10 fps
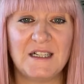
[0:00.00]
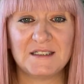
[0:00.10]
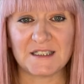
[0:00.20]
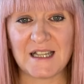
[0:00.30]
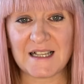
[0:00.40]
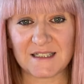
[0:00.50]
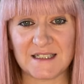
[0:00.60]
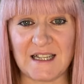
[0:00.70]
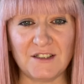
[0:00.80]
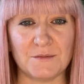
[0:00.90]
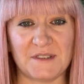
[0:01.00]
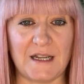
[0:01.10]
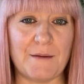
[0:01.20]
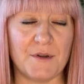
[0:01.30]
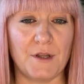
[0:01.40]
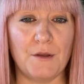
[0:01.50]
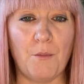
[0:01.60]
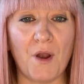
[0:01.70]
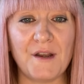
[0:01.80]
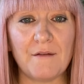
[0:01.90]
So that's the setup statement, and the
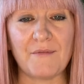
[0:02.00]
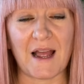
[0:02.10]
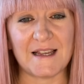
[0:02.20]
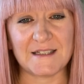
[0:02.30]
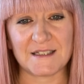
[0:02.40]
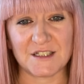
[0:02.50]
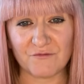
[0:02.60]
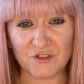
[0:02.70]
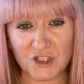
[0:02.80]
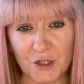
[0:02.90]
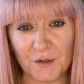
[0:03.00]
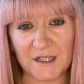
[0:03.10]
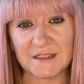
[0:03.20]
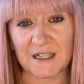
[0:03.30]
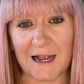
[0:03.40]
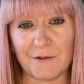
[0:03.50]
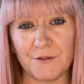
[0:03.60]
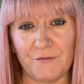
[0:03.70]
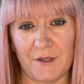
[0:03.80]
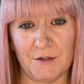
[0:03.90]
point of that is to tune into how you
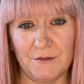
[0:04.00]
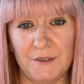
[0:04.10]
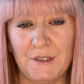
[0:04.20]
feel.